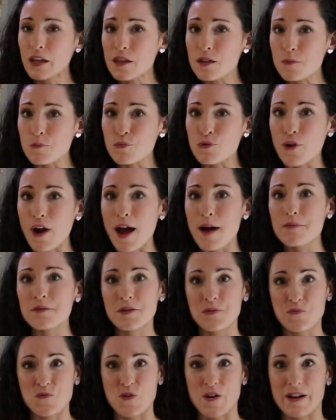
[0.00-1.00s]
The
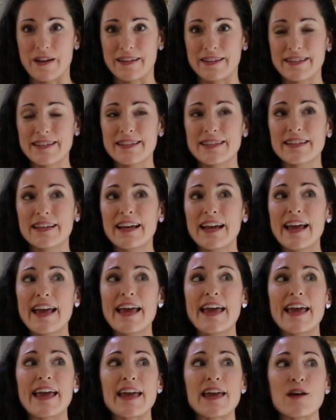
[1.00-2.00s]
problem was,
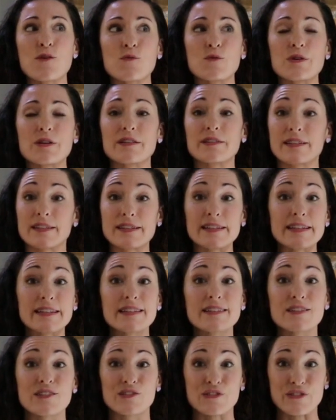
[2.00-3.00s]
it was a
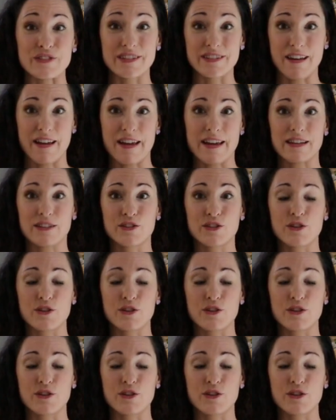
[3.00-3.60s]
seasonal site,